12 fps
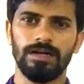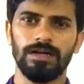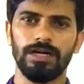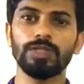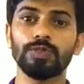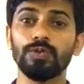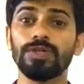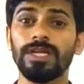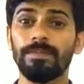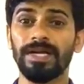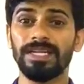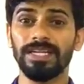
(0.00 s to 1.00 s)
a
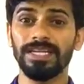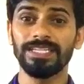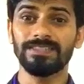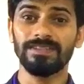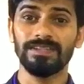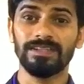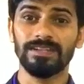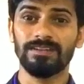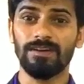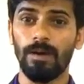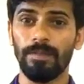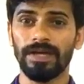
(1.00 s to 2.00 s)
tournament is
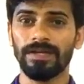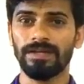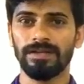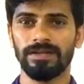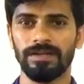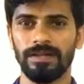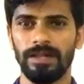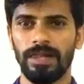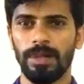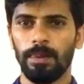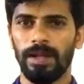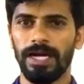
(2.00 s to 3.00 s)
coming,
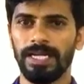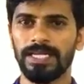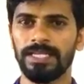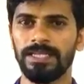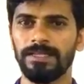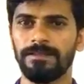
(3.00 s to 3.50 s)
and